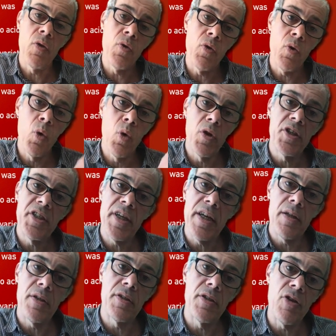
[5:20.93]
all the
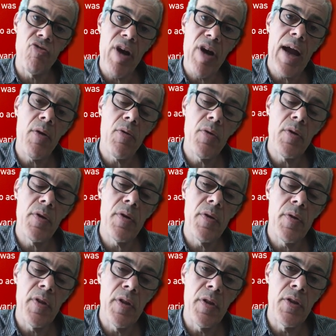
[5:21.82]
cells around
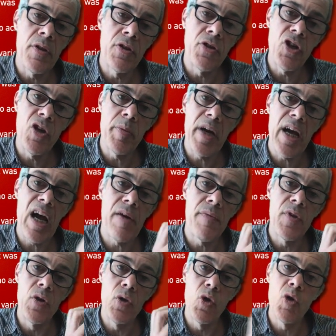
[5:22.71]
the tumor have
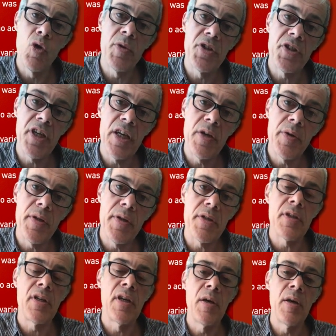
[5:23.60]
the normal
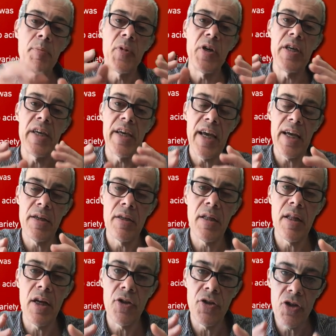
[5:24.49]
sequence, but you get into
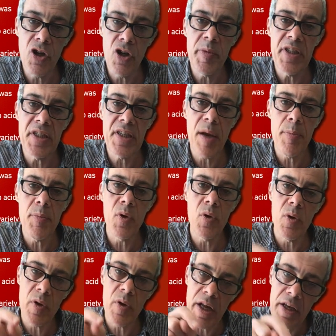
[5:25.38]
that tumor
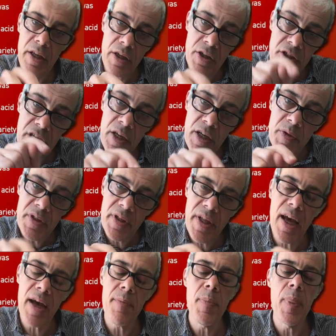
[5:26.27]
sample and you sequence
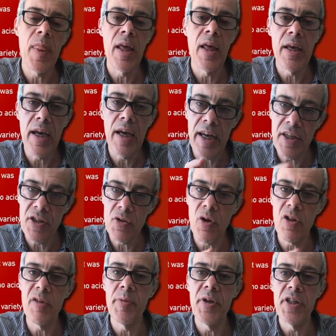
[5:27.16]
that, and it's
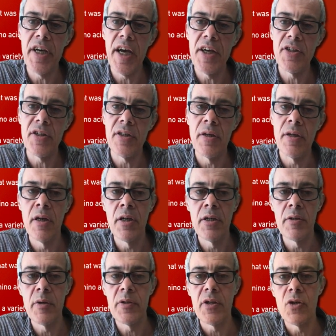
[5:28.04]
got the mutation.
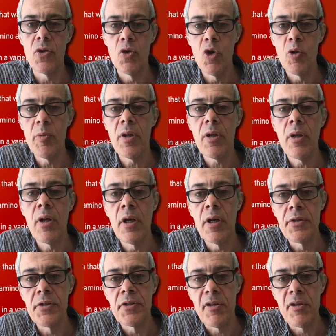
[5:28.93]
So it's a normal
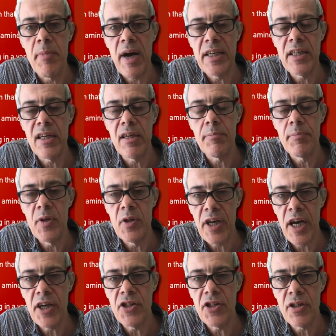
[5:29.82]
somatic
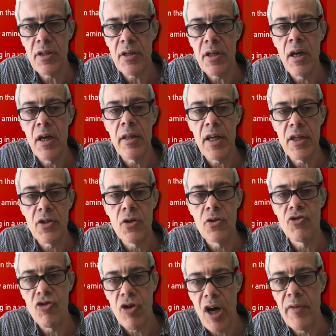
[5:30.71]
mutation that's
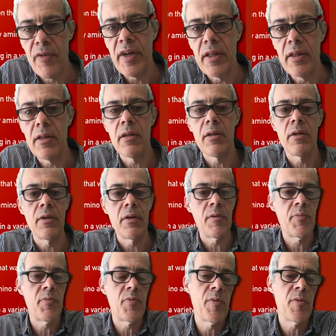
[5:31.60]
driving the,
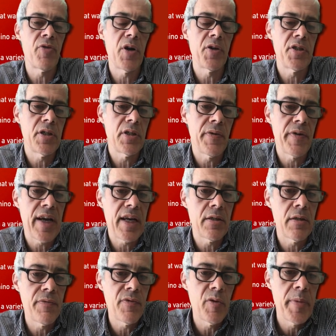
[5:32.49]
the process of
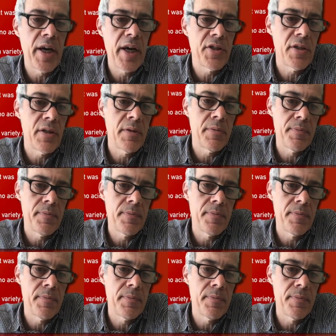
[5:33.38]
cancer formation.